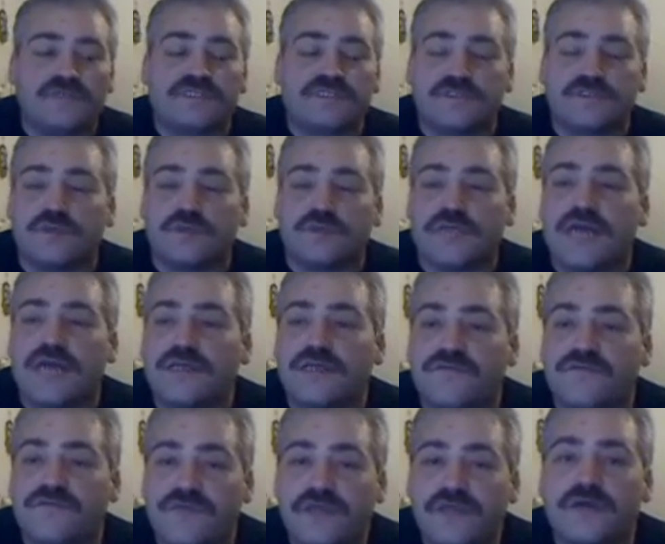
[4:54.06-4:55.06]
to a lot of
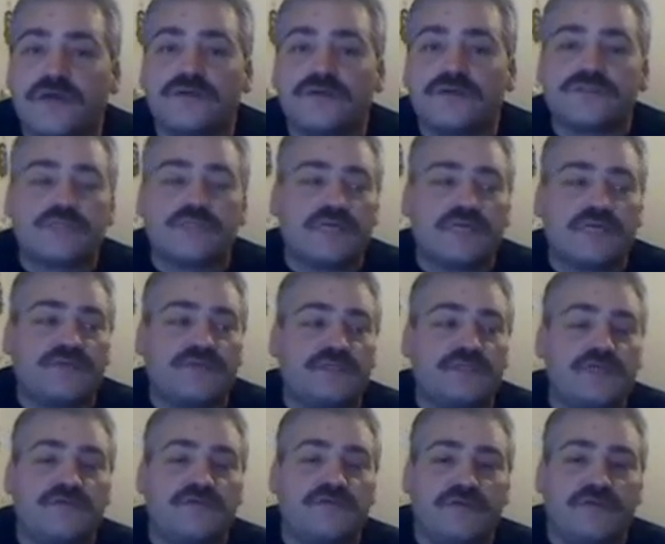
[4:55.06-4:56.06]
your videos, and I think
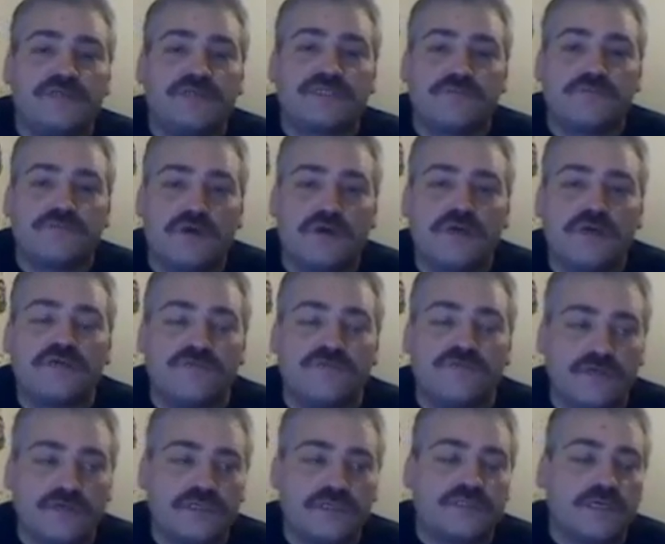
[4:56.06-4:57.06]
that you're very smart, you're
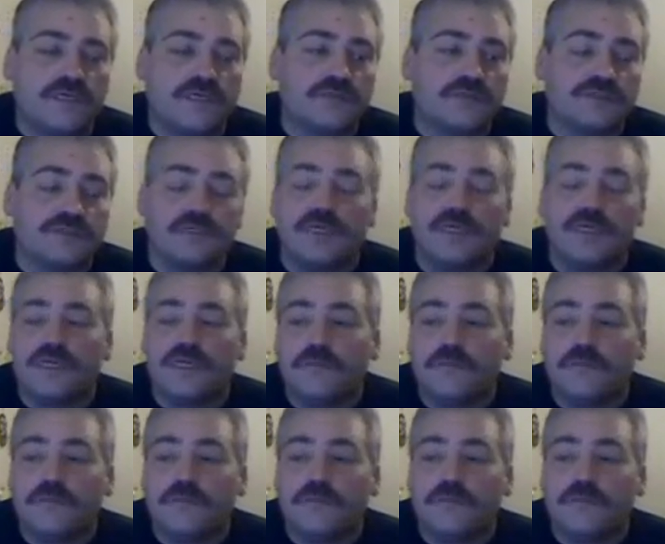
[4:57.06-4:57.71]
very intelligent,